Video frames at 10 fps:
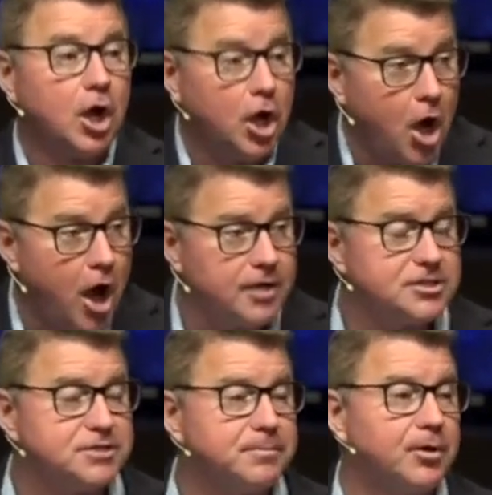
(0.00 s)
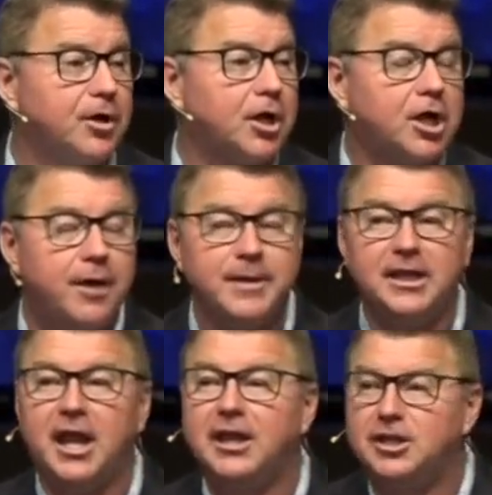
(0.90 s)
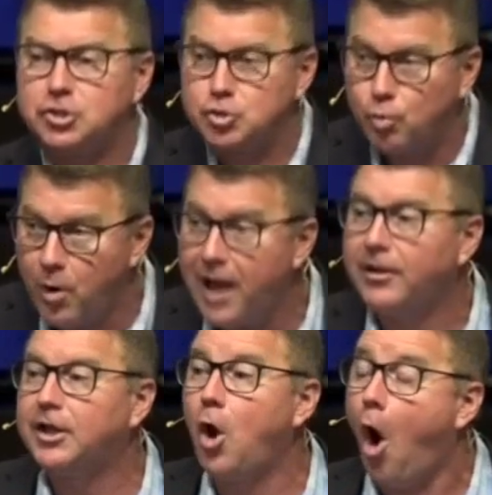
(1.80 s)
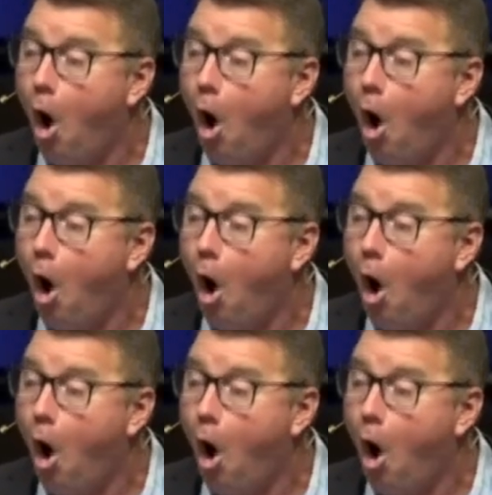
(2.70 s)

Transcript: God's Spirit coming and indwelling